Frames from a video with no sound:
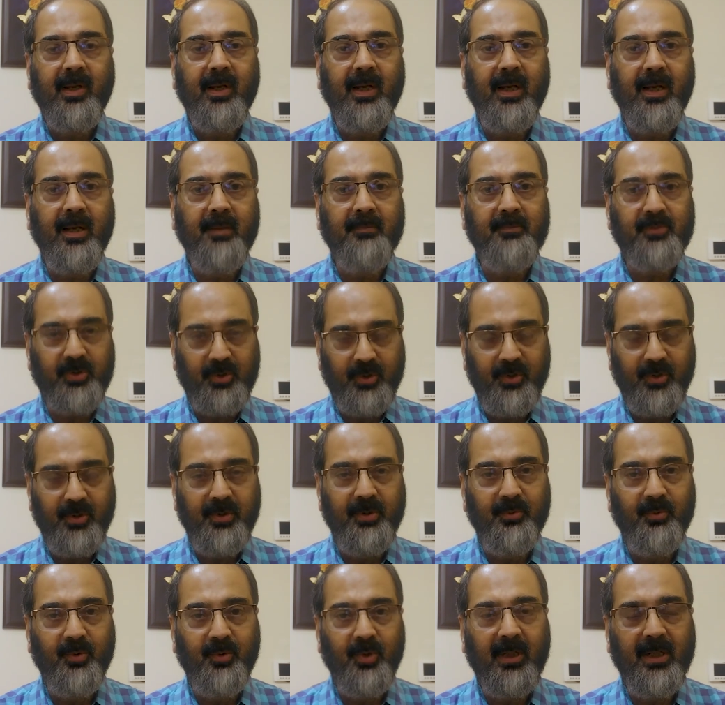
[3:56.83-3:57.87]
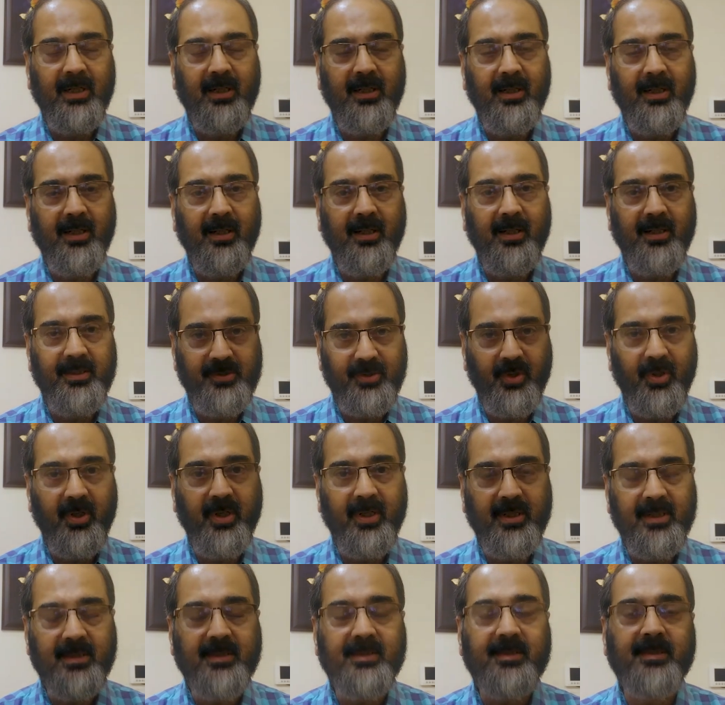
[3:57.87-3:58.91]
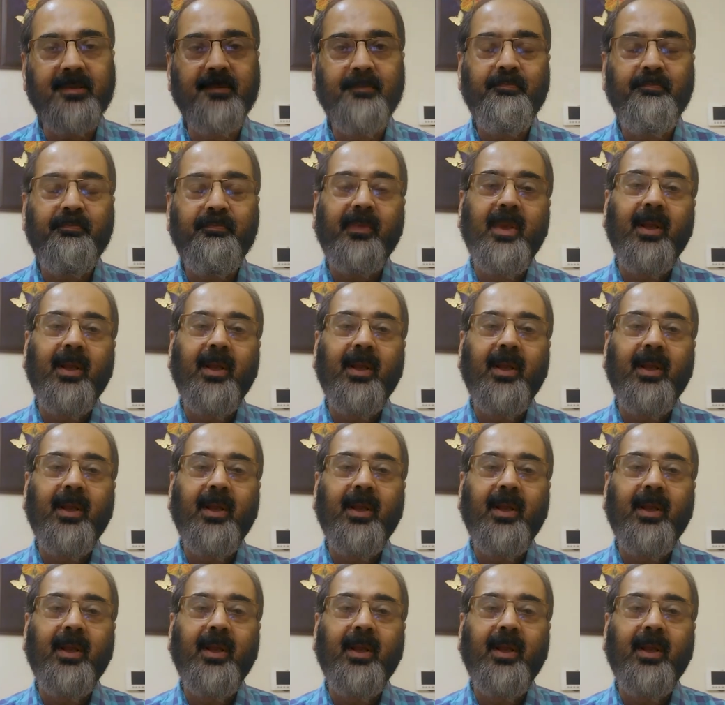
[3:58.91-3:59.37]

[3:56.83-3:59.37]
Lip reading: I am sure you will enjoy this.